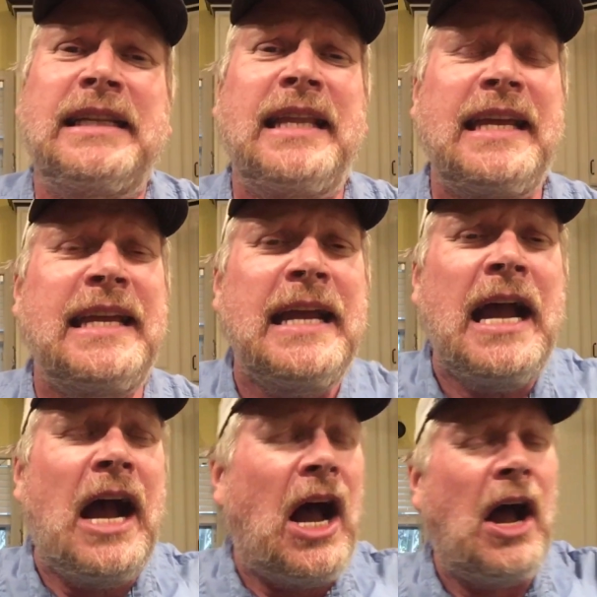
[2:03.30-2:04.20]
and the,
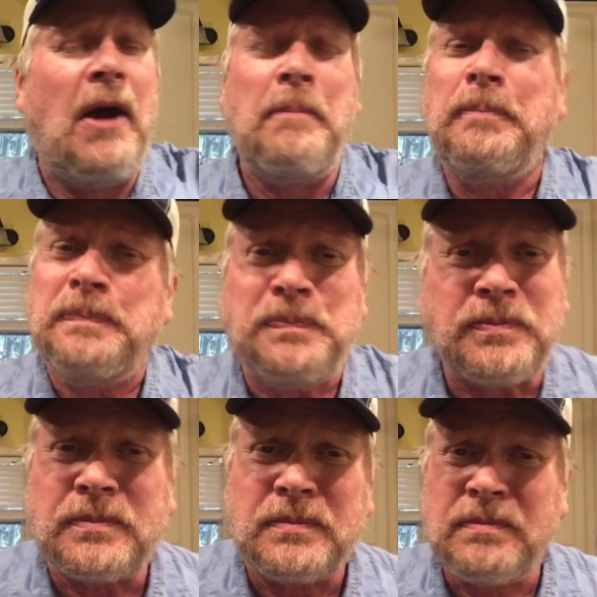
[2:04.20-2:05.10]
um,
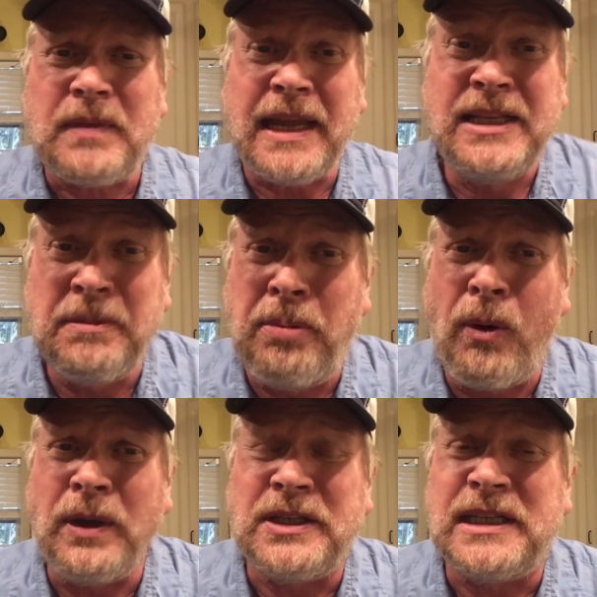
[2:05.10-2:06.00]
it's a
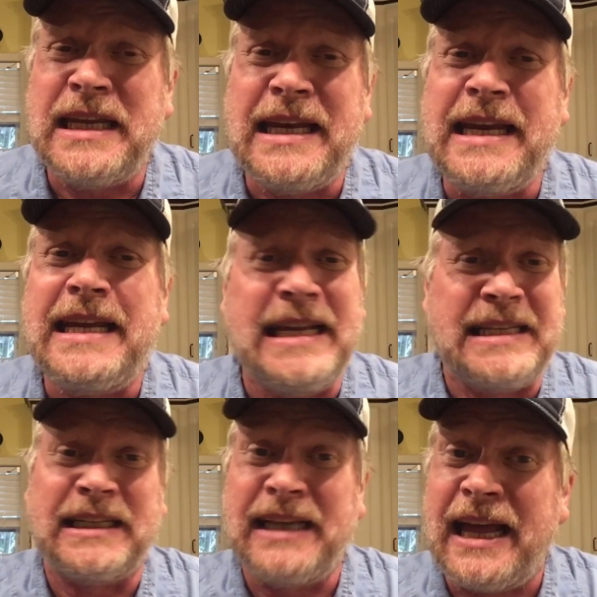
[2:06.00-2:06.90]
port city,
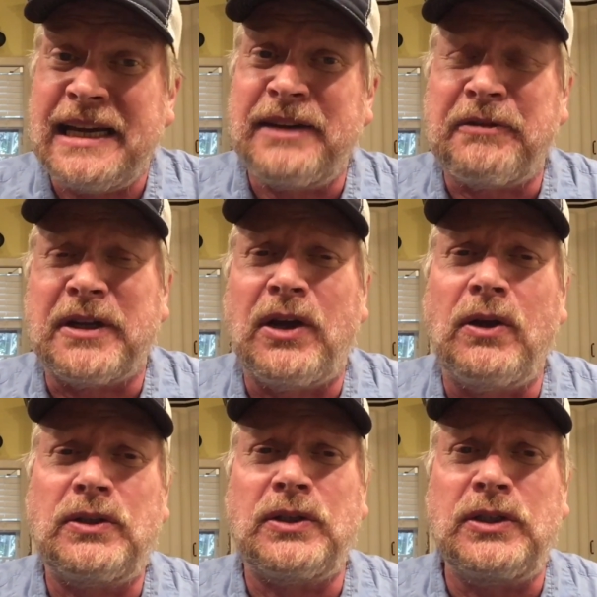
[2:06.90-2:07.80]
gets a lot of different
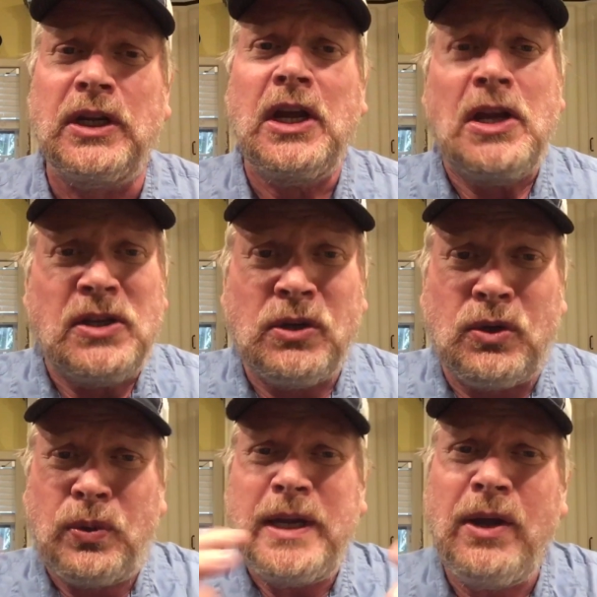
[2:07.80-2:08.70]
cultures. So
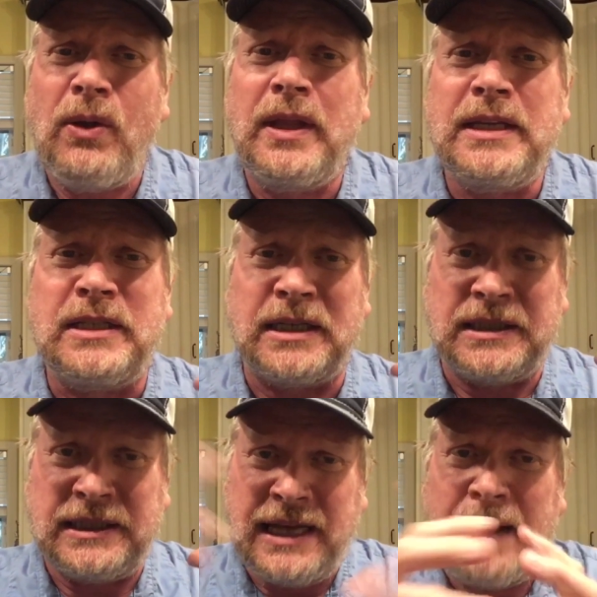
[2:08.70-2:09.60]
Creole is a
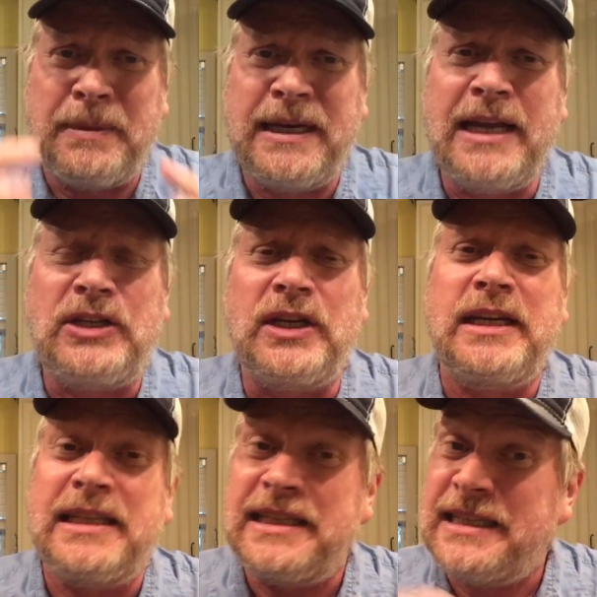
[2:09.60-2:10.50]
combination.
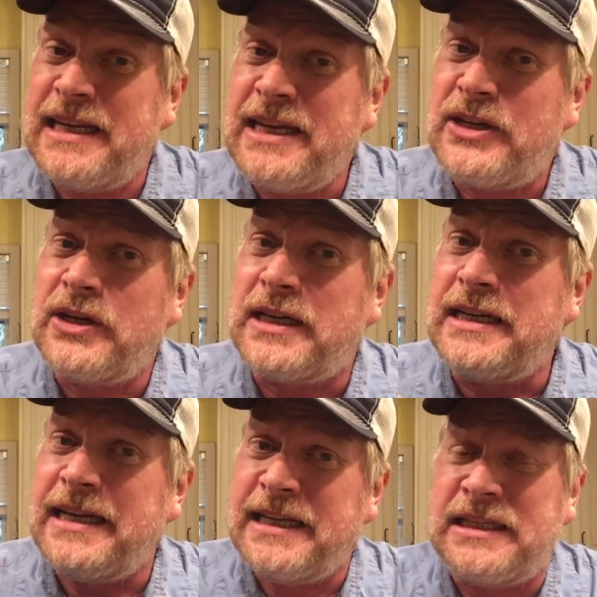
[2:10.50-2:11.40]
It's city
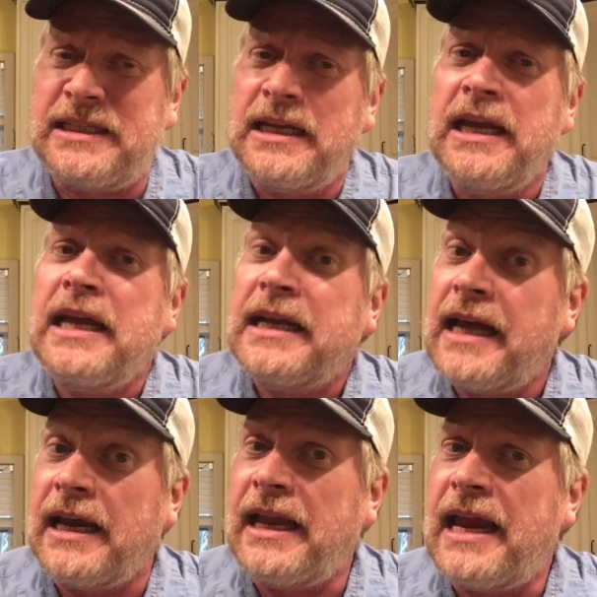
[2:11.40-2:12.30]
cooking. It's
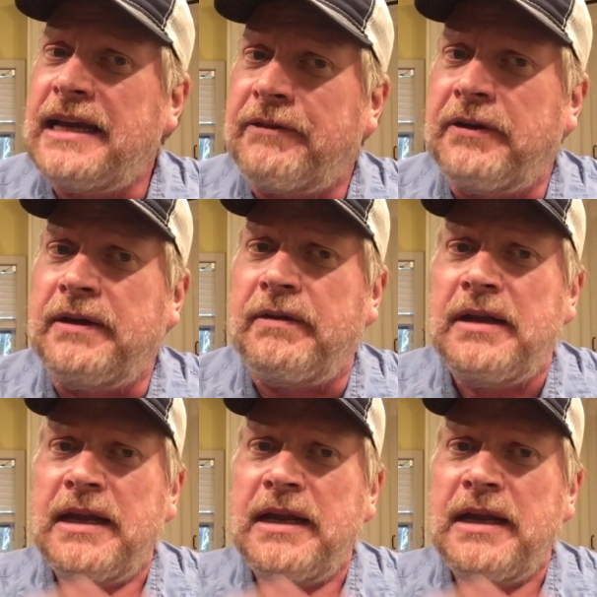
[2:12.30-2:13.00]
got a lot of different